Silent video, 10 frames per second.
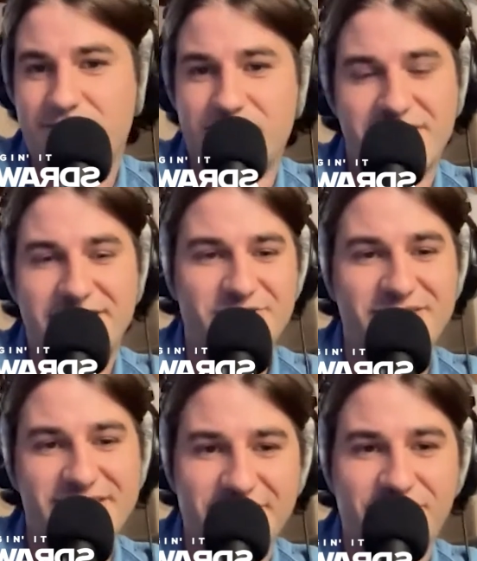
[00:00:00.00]

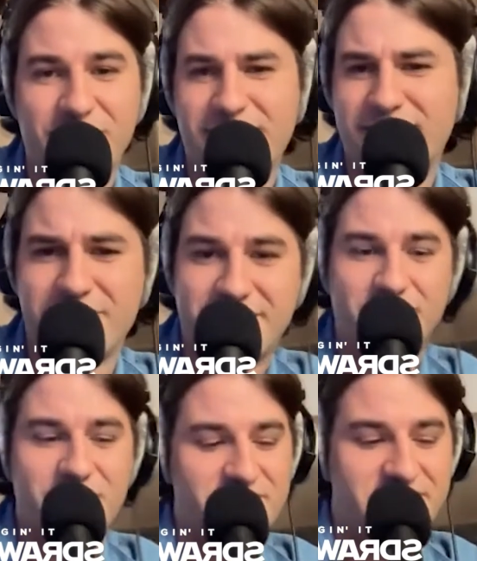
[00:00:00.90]
potentially like for your undergrad,
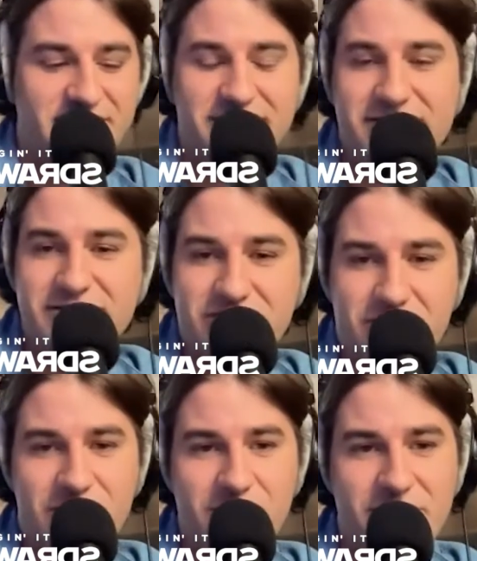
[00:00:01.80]
which is science
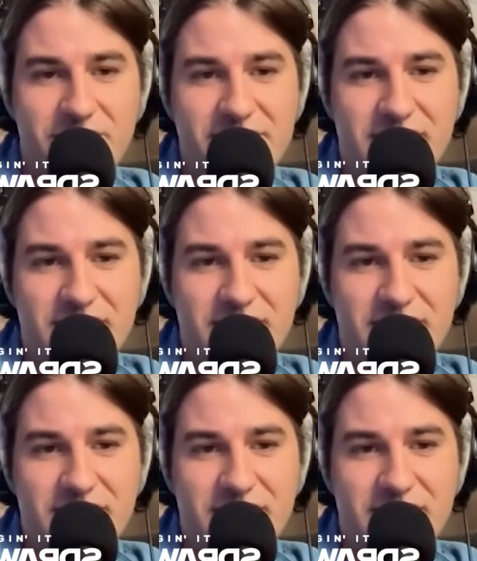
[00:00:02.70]
in my mind.